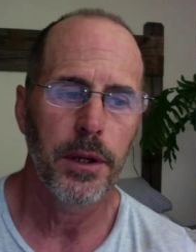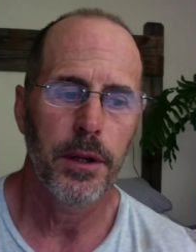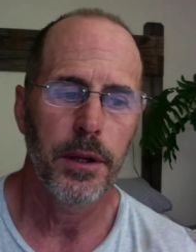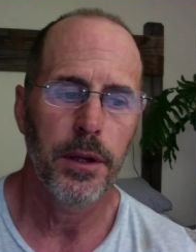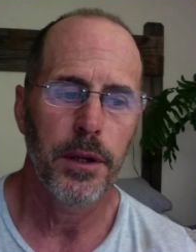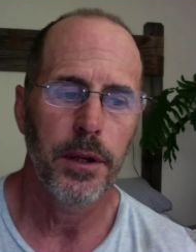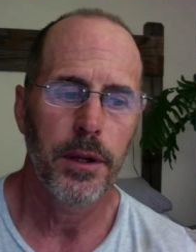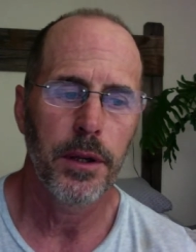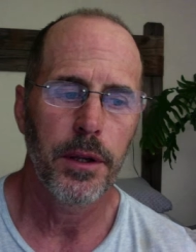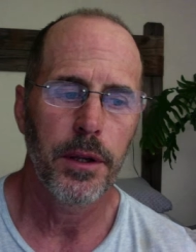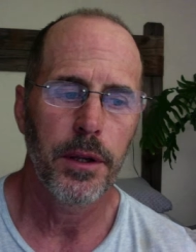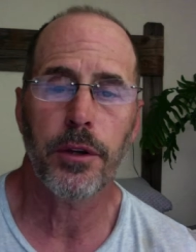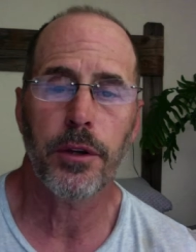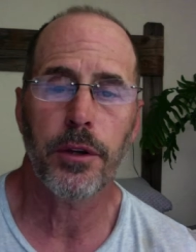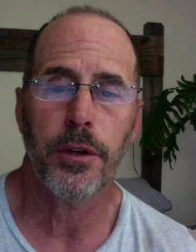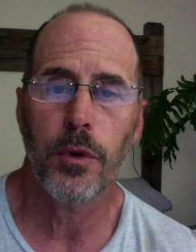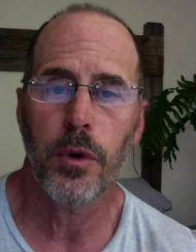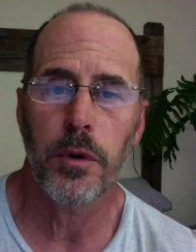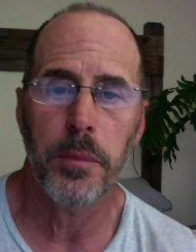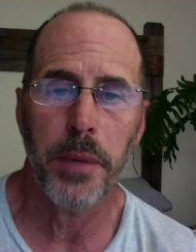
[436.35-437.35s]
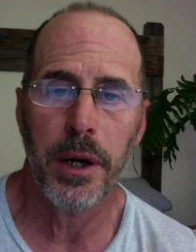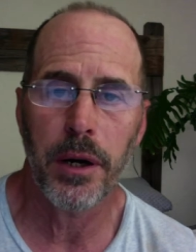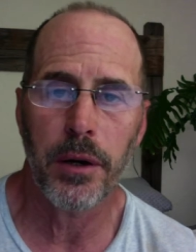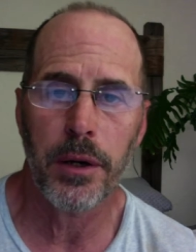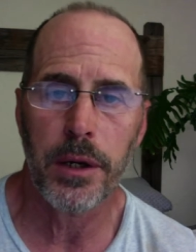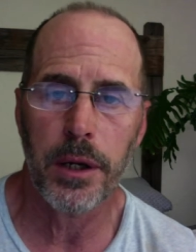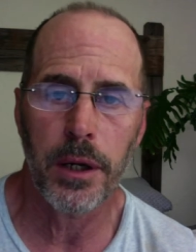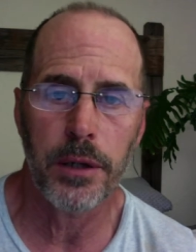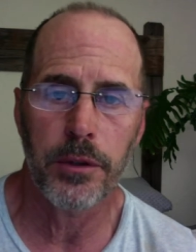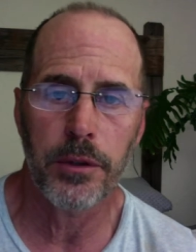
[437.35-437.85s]
They're willing to throw
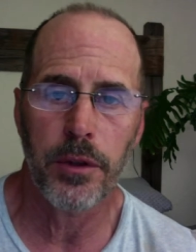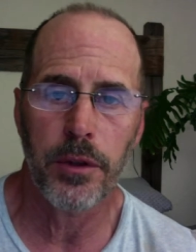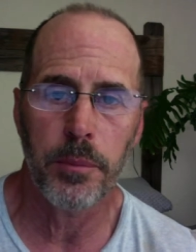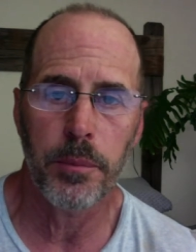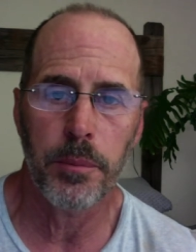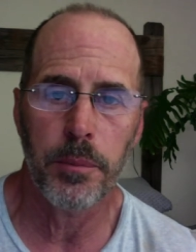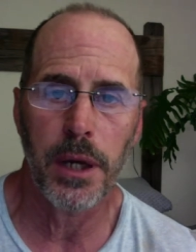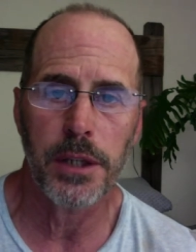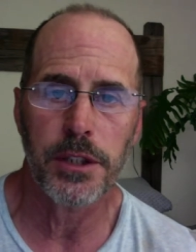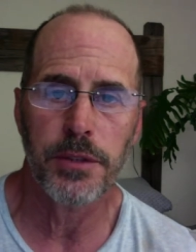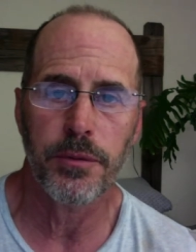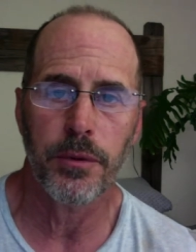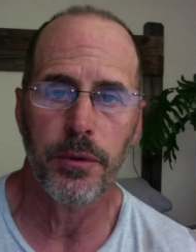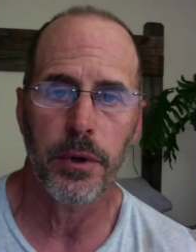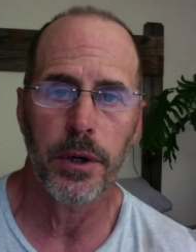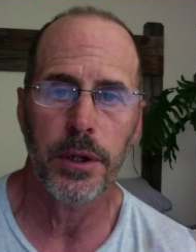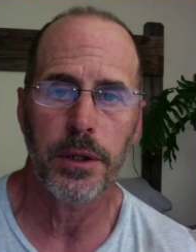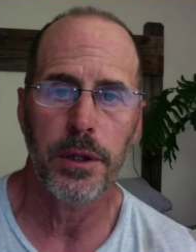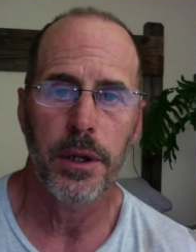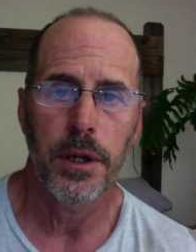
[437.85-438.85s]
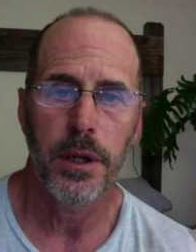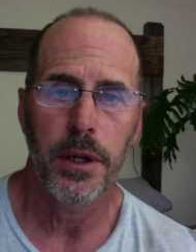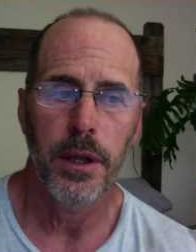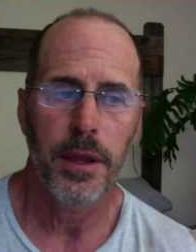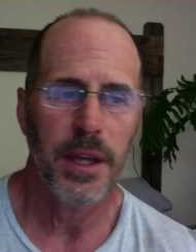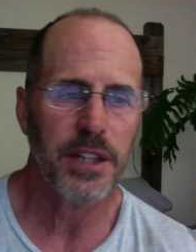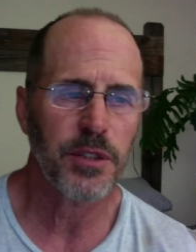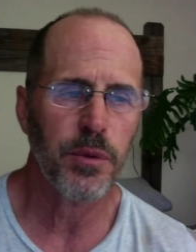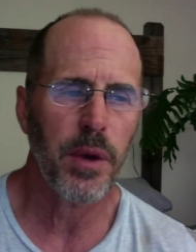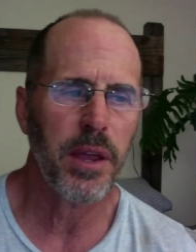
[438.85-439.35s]
America under the bus for it.
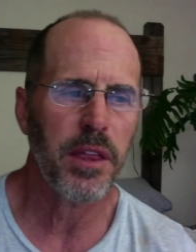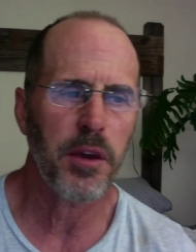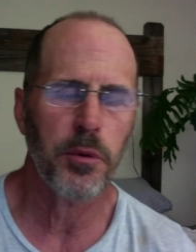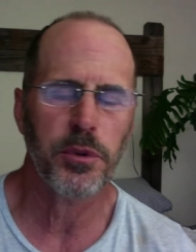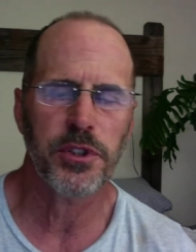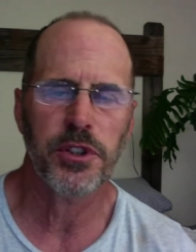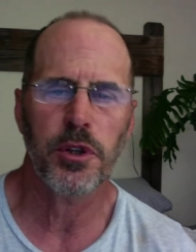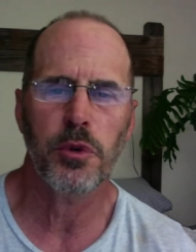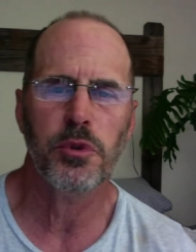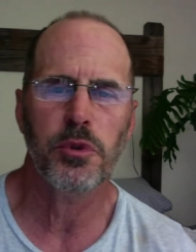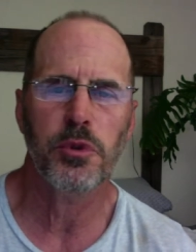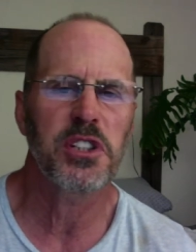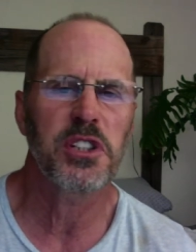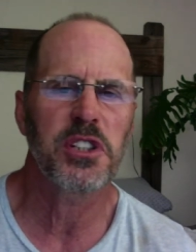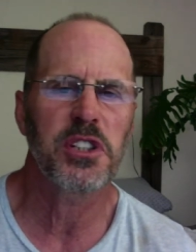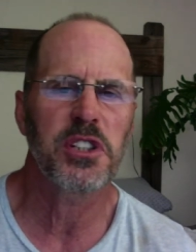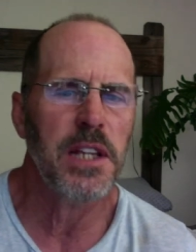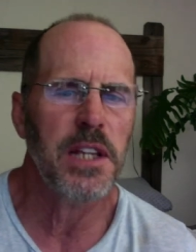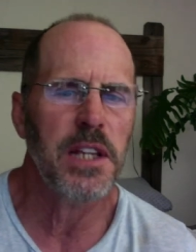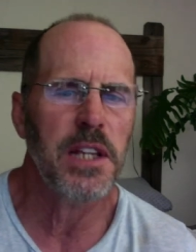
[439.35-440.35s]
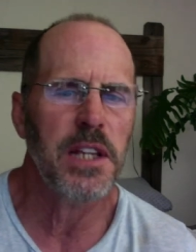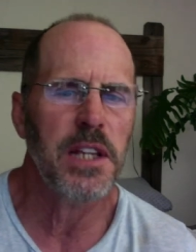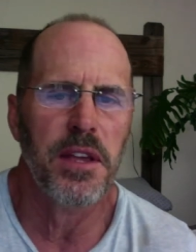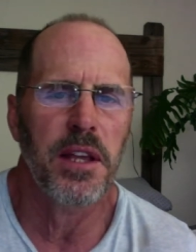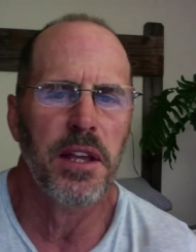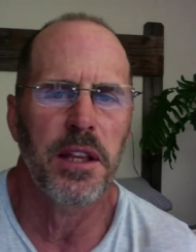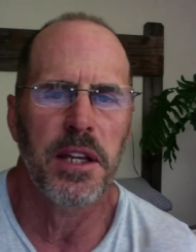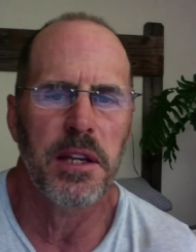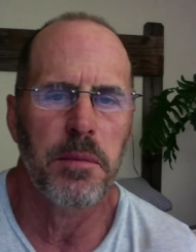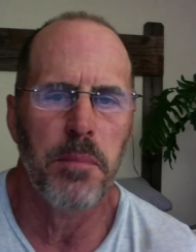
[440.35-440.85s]
That's why they were so
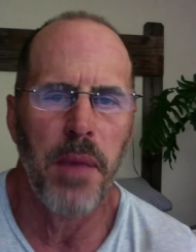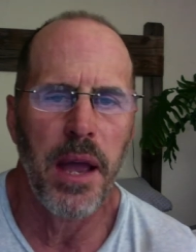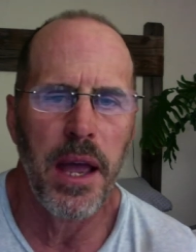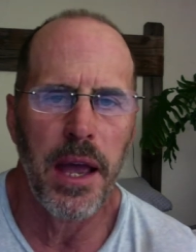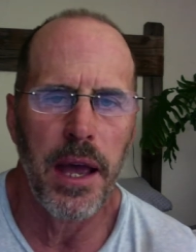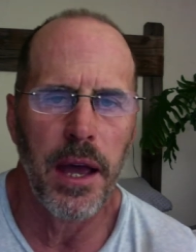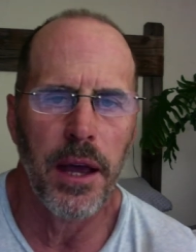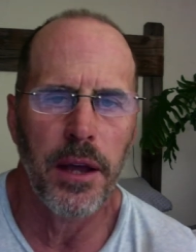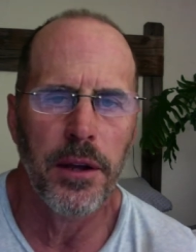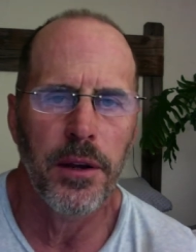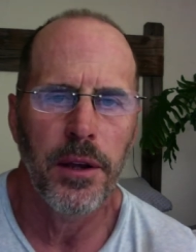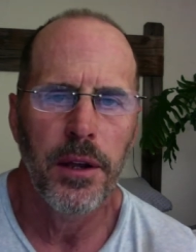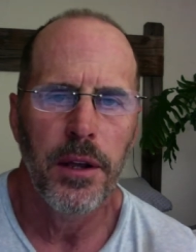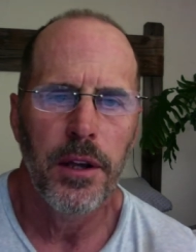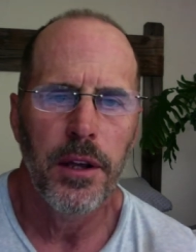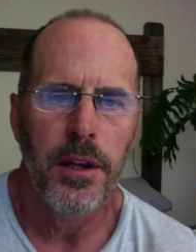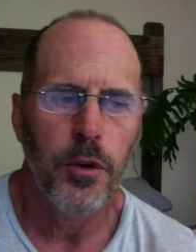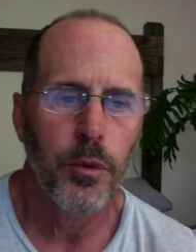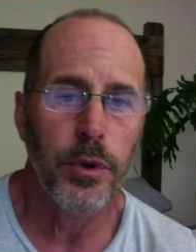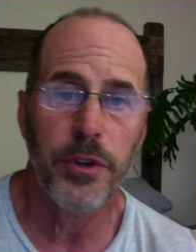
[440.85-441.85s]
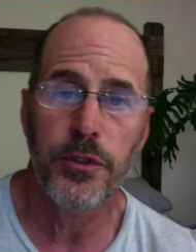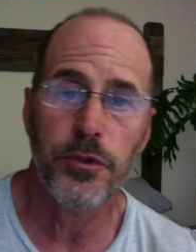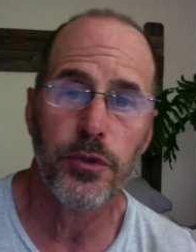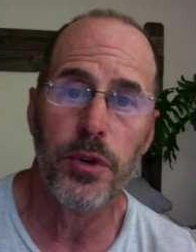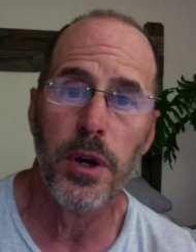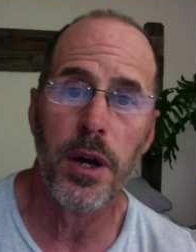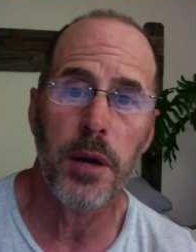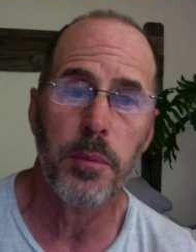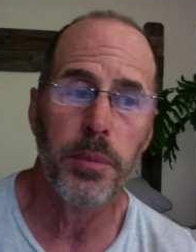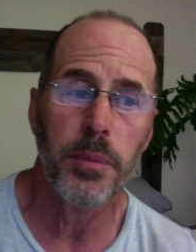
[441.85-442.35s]
seethingly mad with
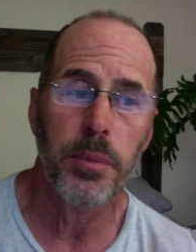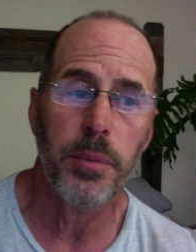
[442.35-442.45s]
Trump